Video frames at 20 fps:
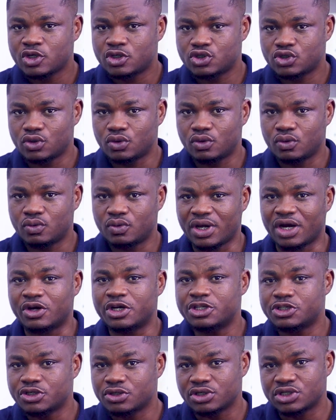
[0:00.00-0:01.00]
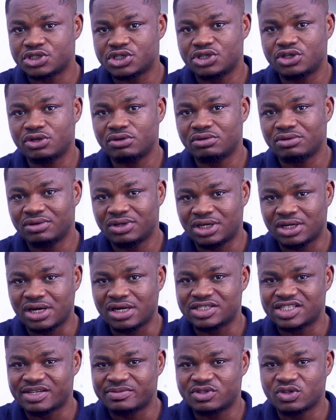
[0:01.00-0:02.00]
So we are going to continue in
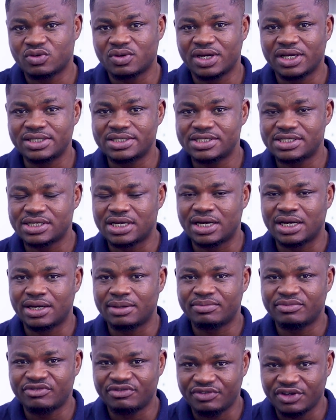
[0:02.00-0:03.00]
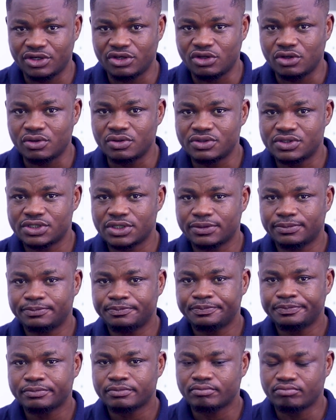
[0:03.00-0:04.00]
our subsequent videos.
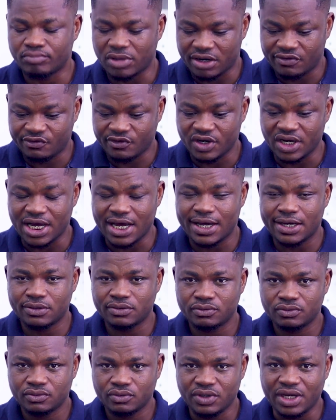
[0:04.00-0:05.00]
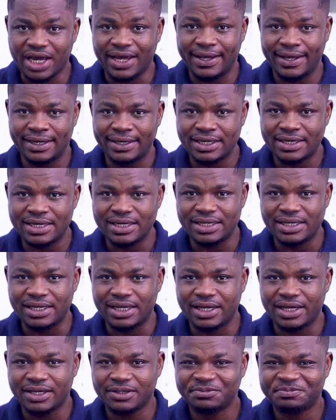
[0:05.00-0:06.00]
But for now, we are ending
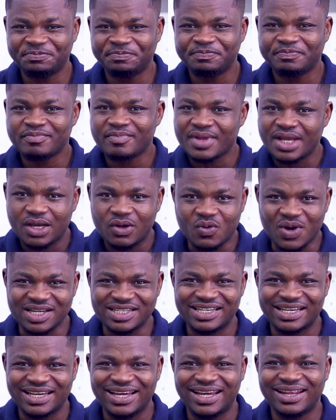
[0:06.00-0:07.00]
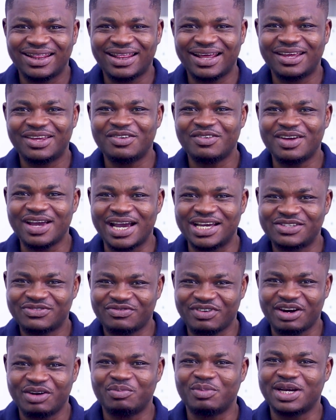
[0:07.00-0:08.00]
here. Once again, thank you guys
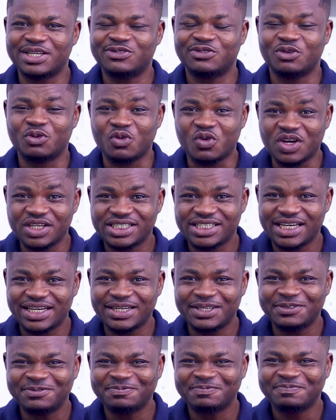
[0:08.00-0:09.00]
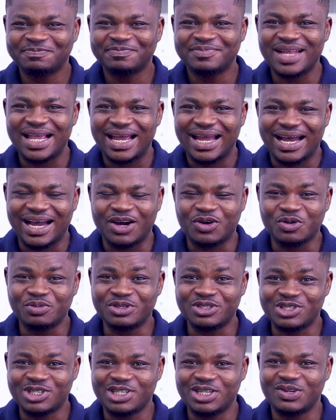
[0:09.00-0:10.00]
very much for watching. I
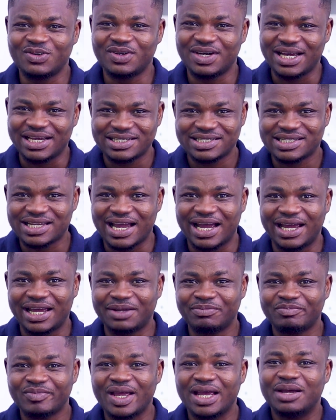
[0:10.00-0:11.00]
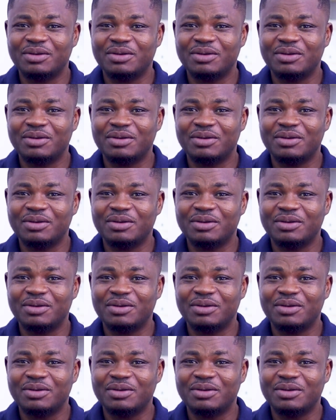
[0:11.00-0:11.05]
hope to see you next time.